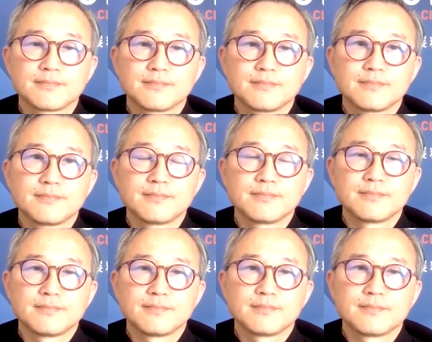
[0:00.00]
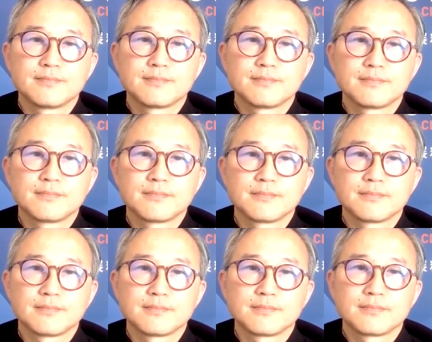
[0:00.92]

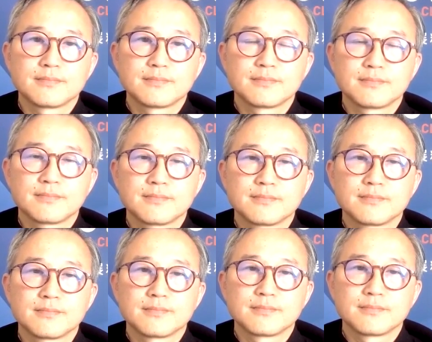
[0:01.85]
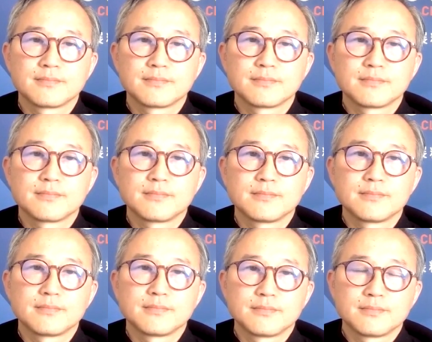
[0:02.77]

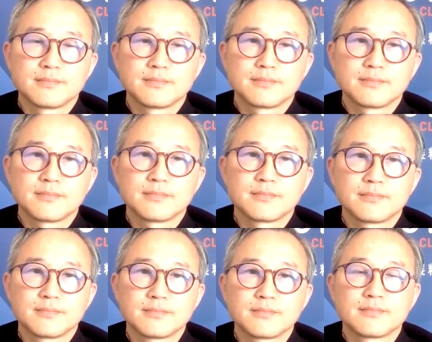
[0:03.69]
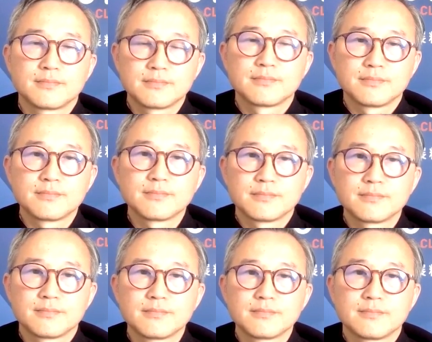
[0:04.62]

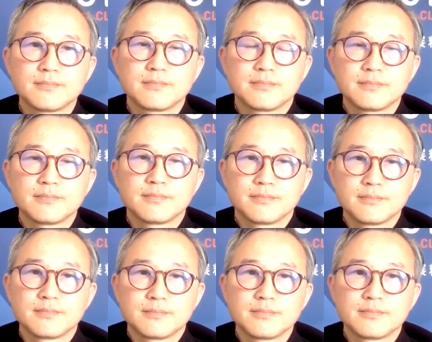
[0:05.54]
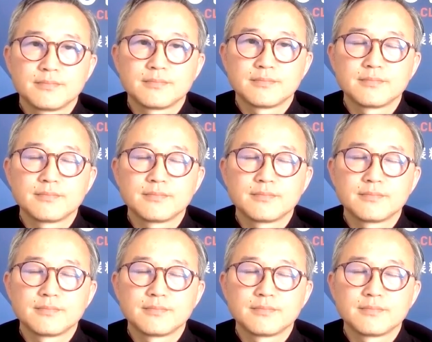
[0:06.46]
The person shown says nothing.